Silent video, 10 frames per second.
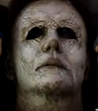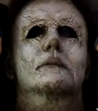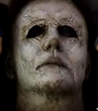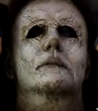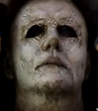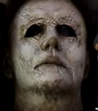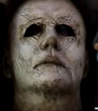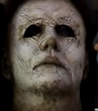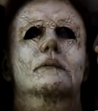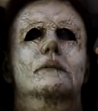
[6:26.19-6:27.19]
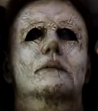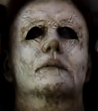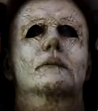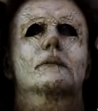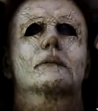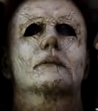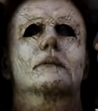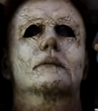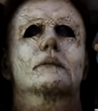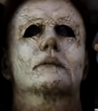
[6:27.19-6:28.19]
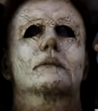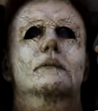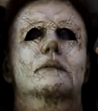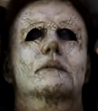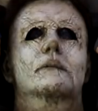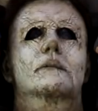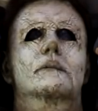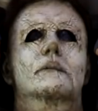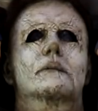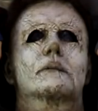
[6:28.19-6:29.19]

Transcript: This person isn't speaking.